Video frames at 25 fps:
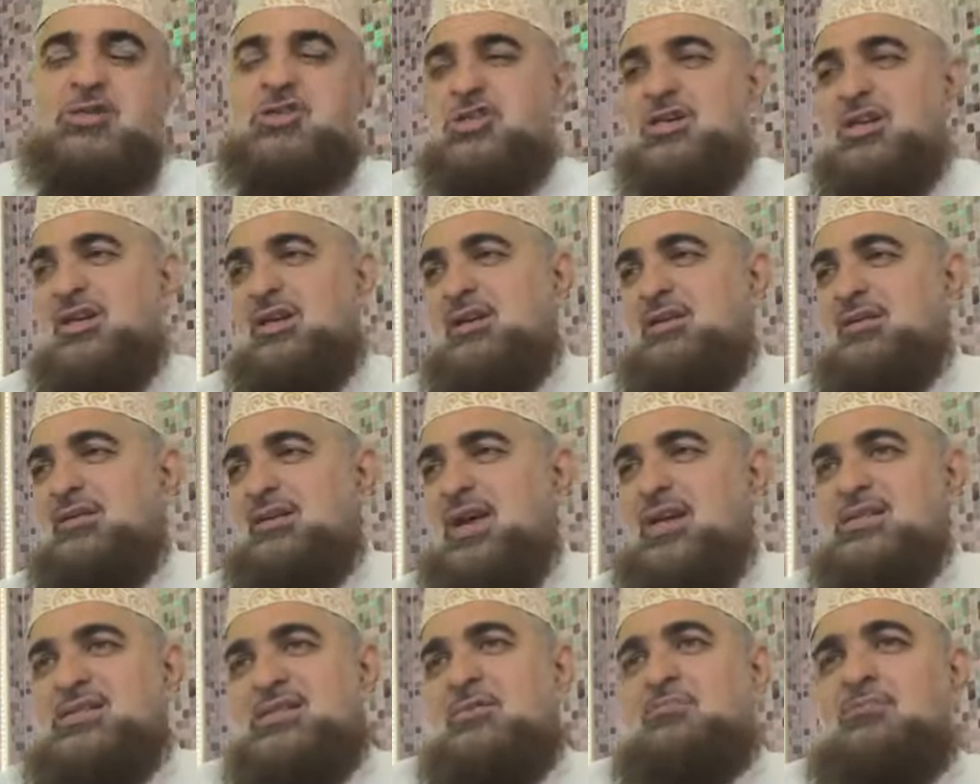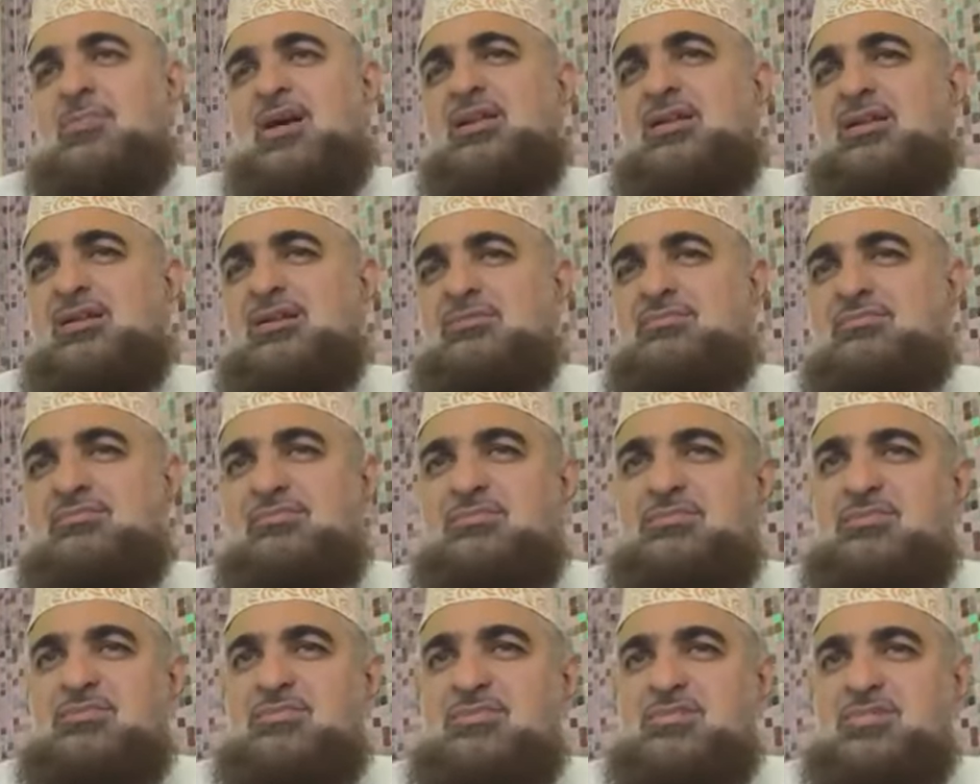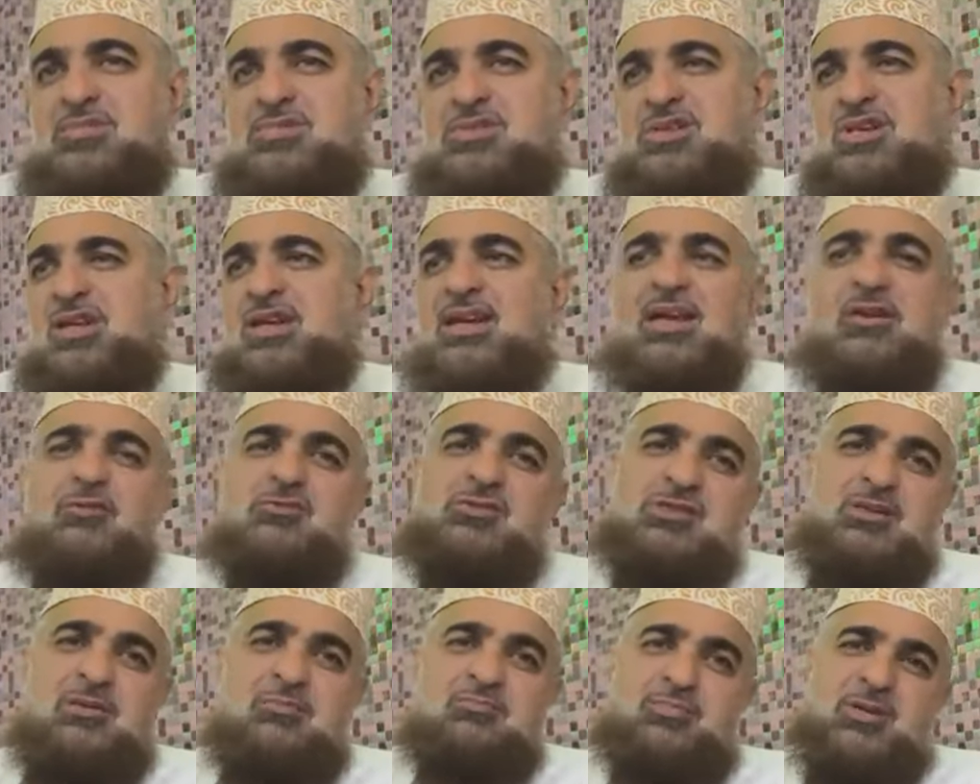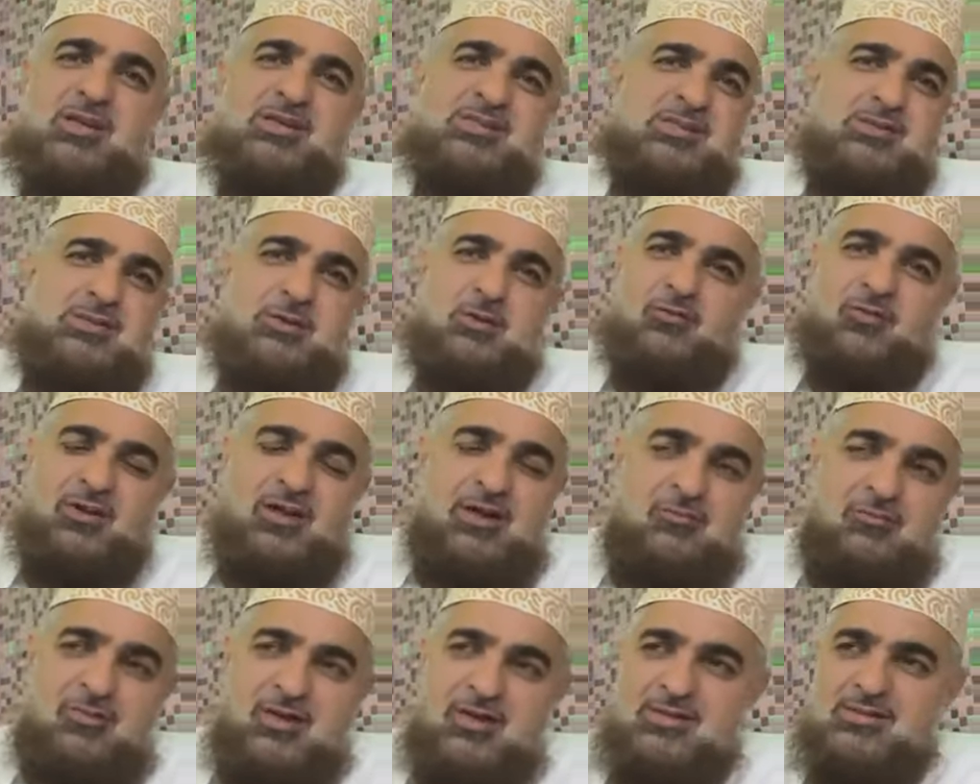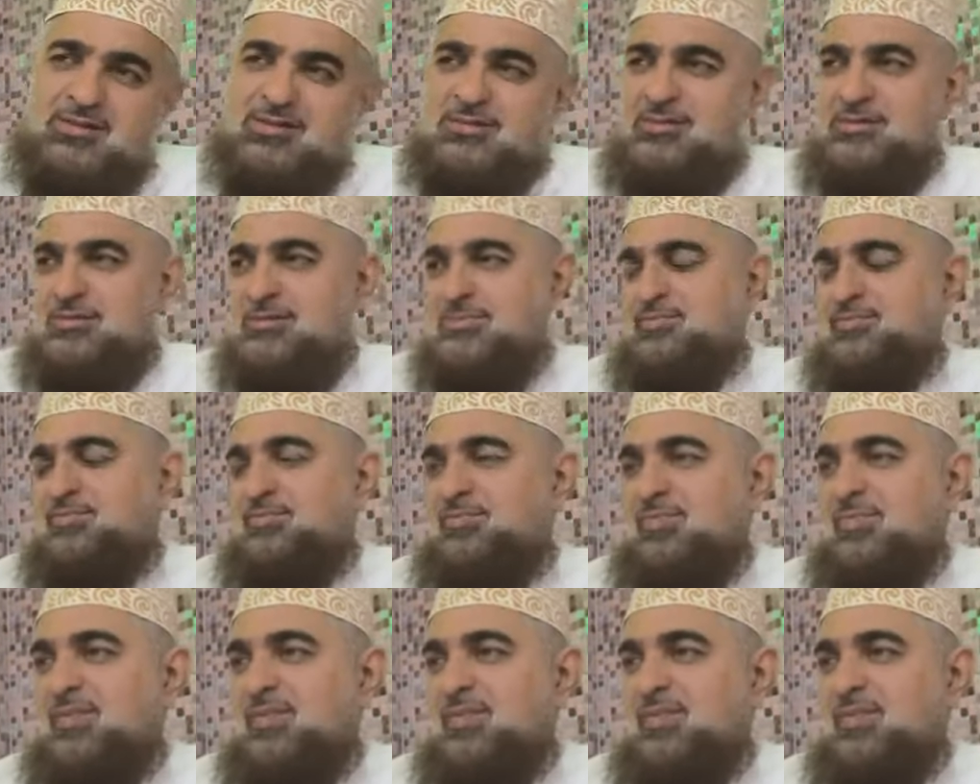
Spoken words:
And she, as a mother, she gave some pieces of advice.